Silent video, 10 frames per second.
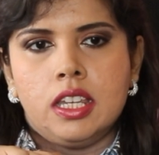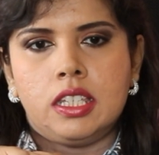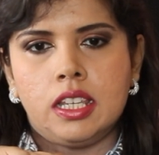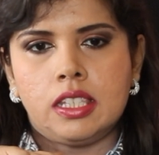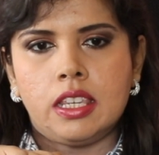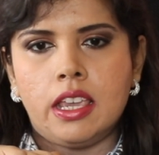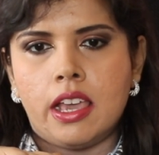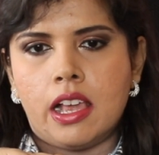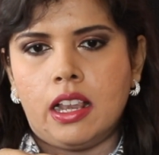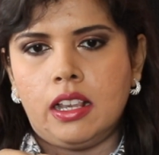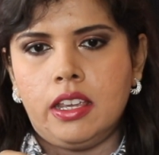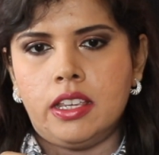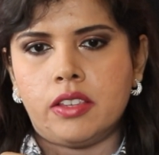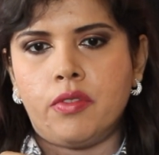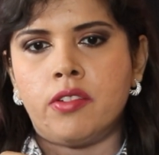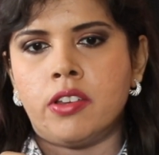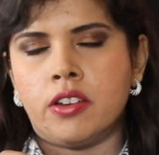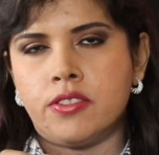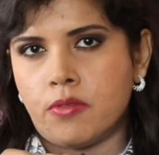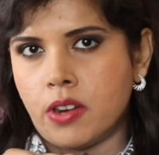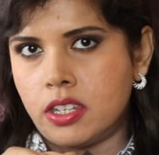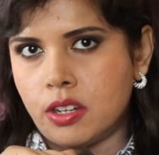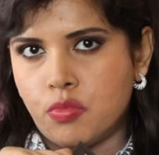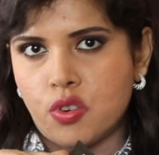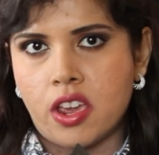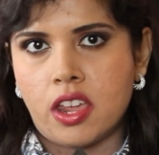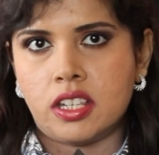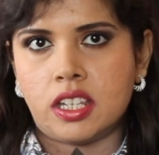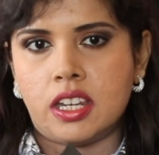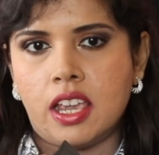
D C L is a very underrated brand and